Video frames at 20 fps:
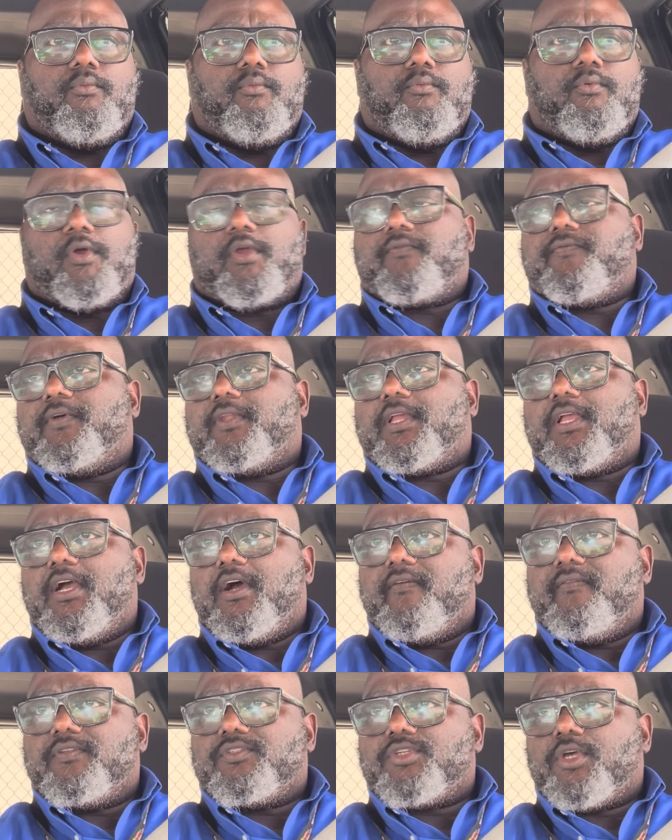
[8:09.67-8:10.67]
work for the
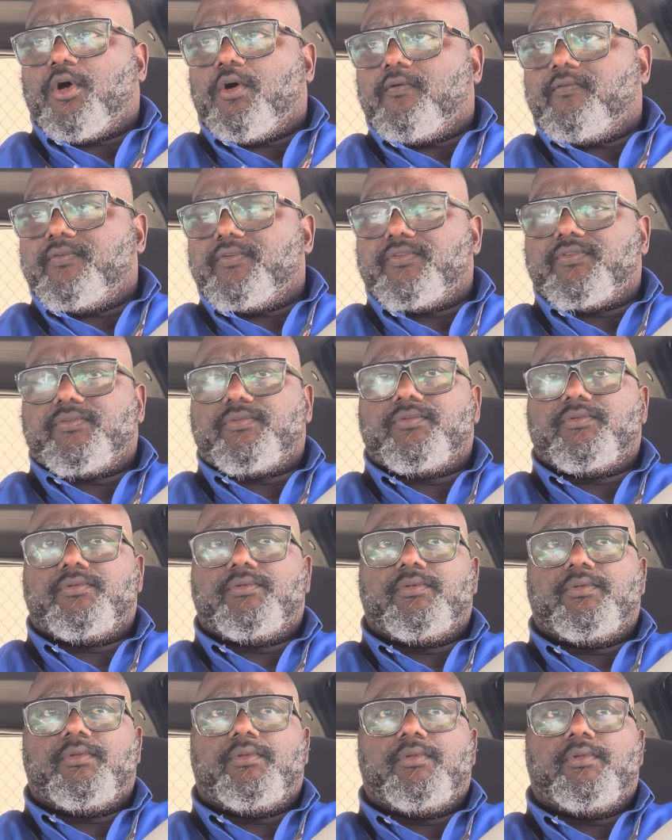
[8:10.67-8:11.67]
governor's office.
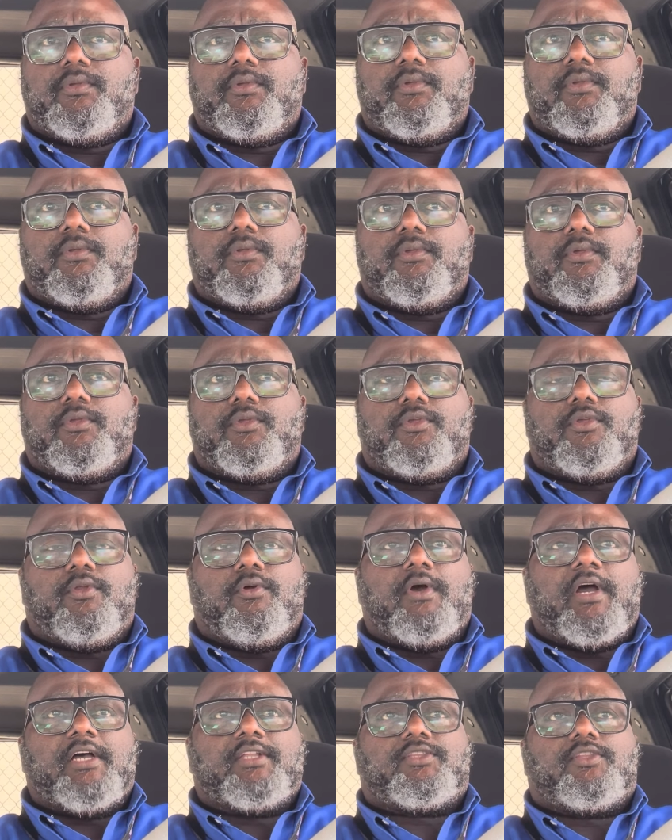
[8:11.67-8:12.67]
You
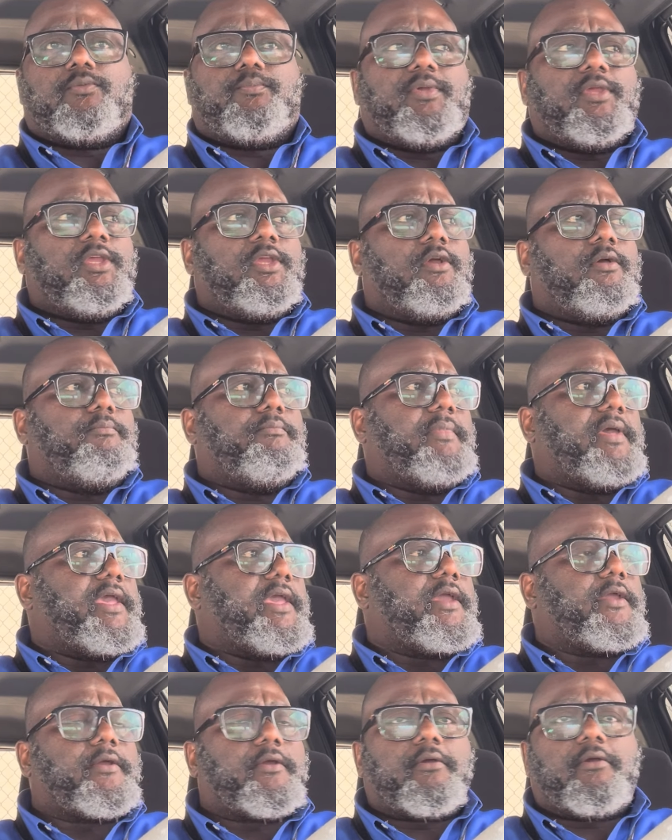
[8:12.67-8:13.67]
don't have to be a
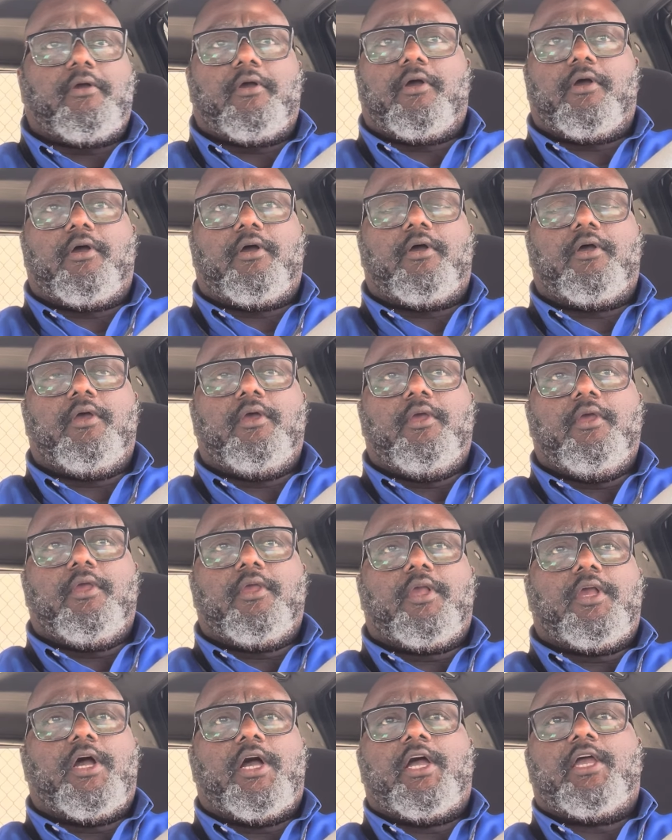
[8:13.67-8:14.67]
mayor or
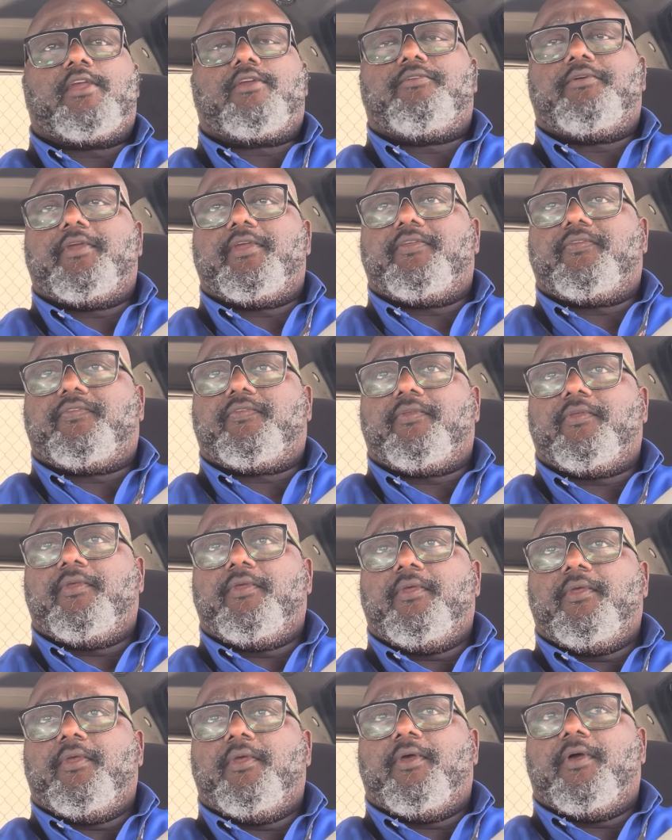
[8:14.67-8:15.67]
Congress.
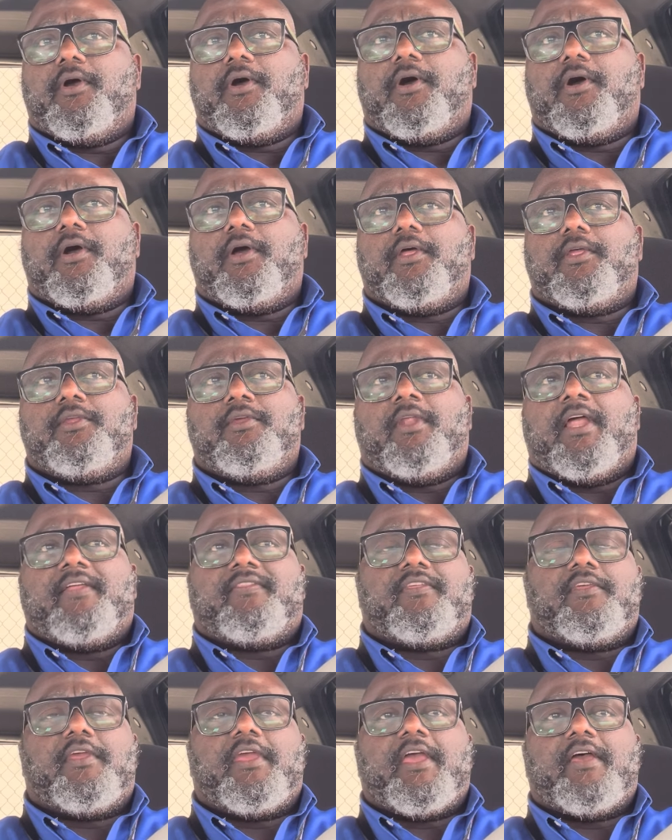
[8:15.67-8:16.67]
Uh, you don't have
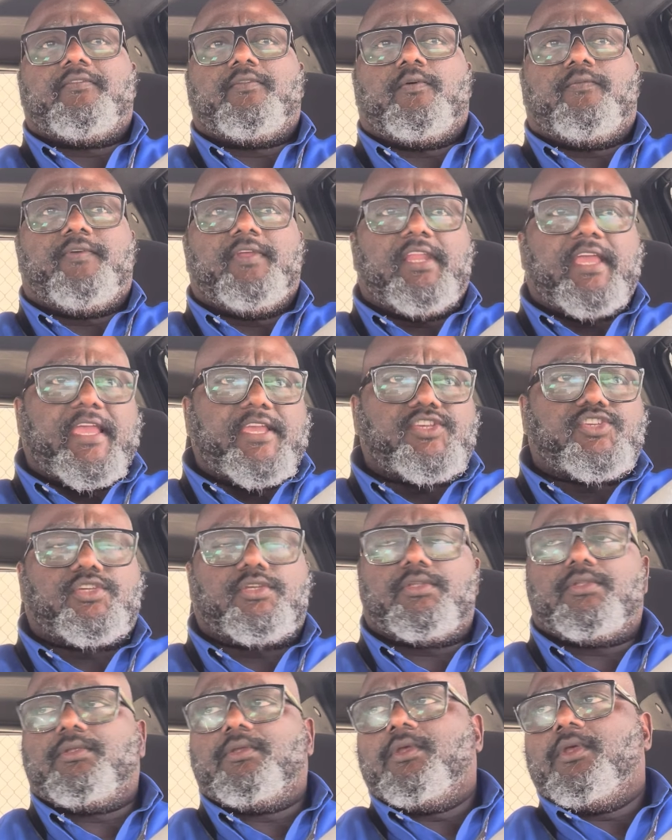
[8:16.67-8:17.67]
to have no
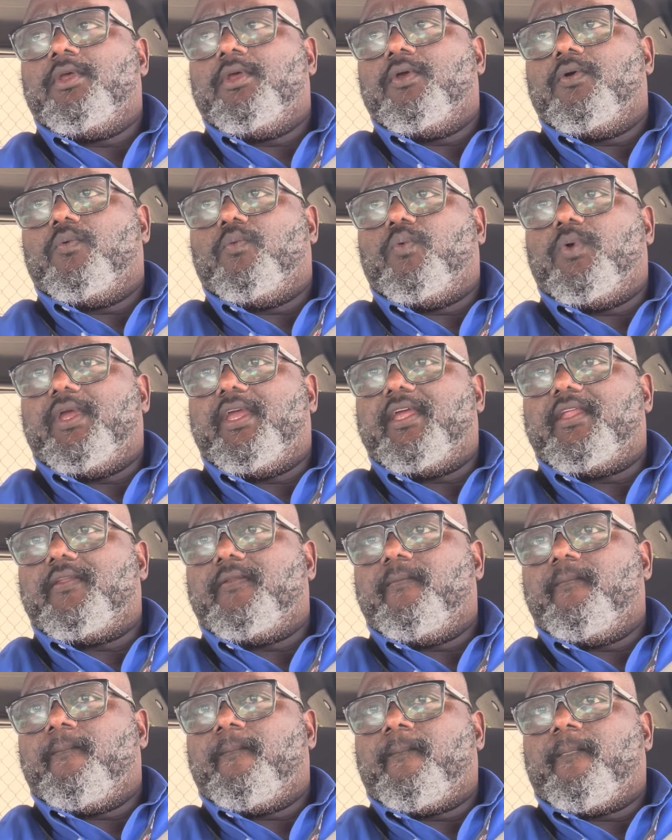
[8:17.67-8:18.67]
affiliation with
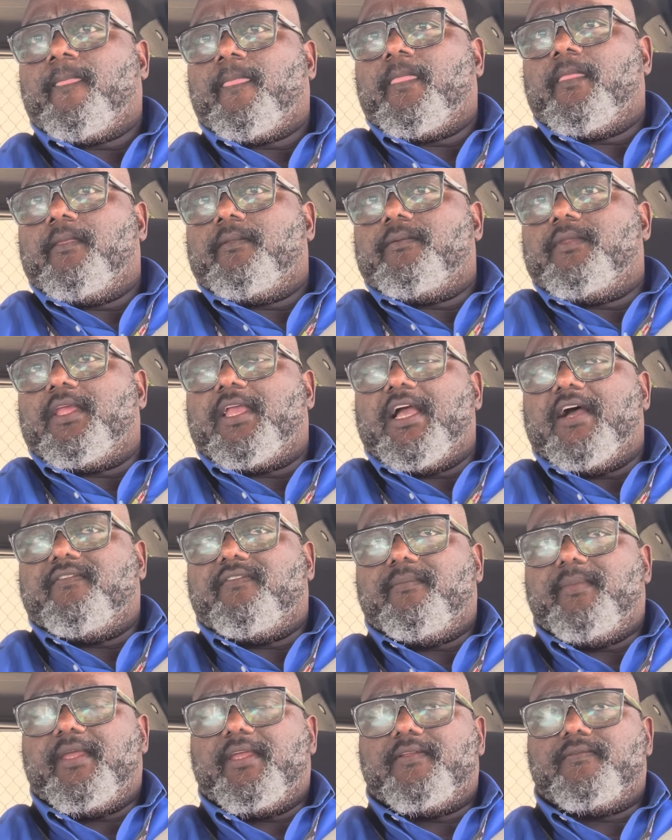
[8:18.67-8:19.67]
the
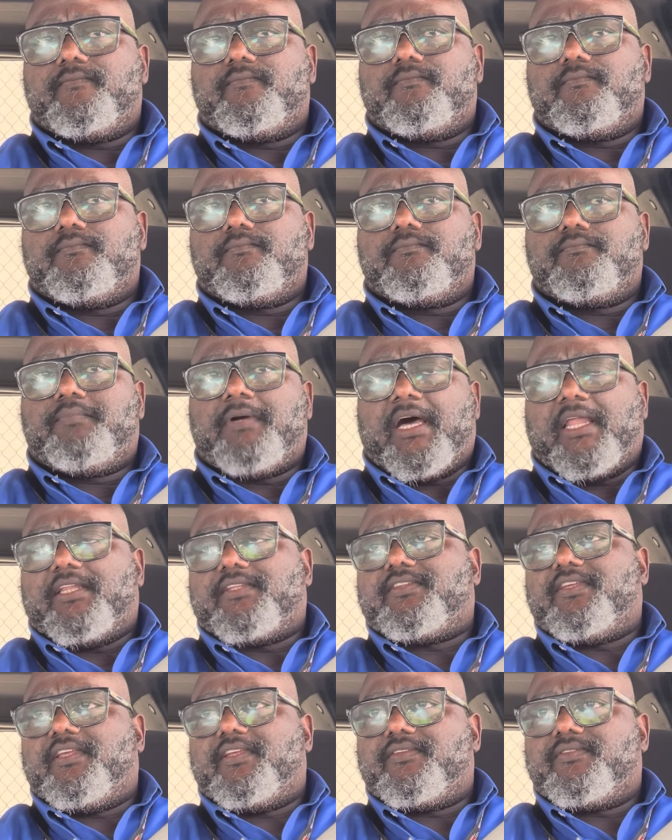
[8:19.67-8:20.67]
government,
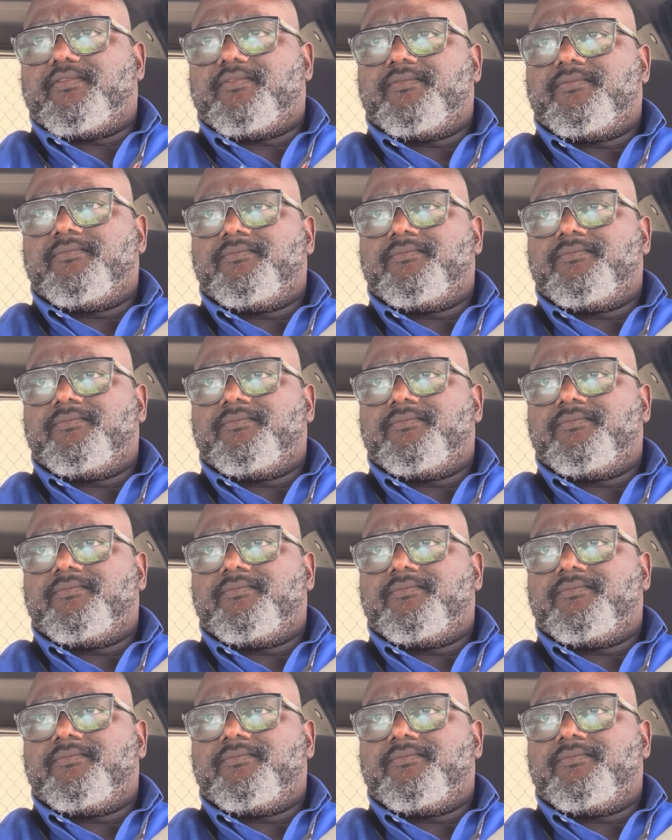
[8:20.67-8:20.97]
politics,